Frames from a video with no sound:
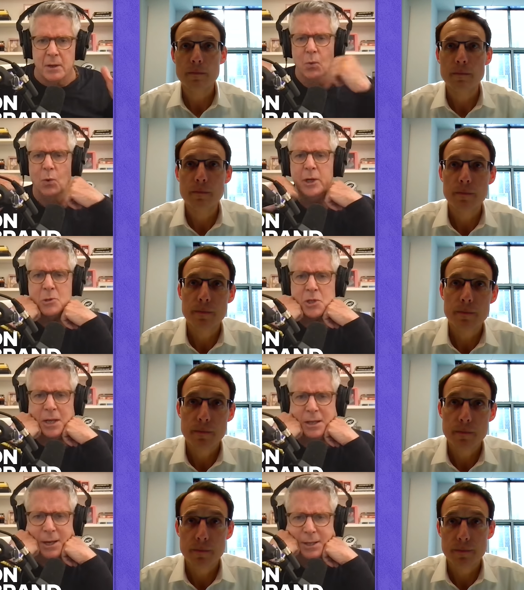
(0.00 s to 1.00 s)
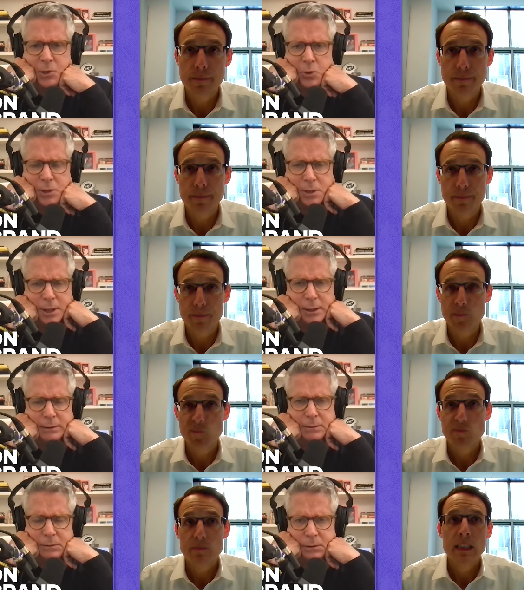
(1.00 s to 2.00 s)
Speaker 1: what are you seeing there that's causing that?
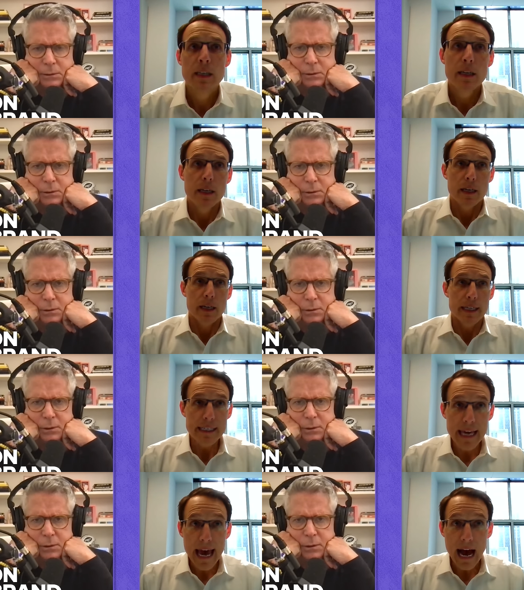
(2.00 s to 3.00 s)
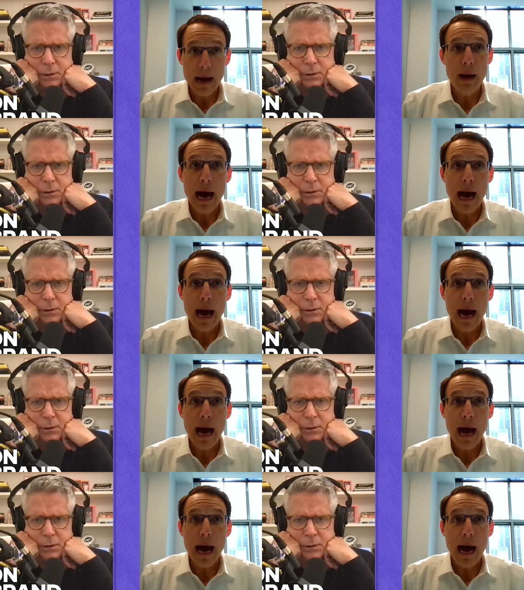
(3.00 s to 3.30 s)
Speaker 2: Yeah, I'm,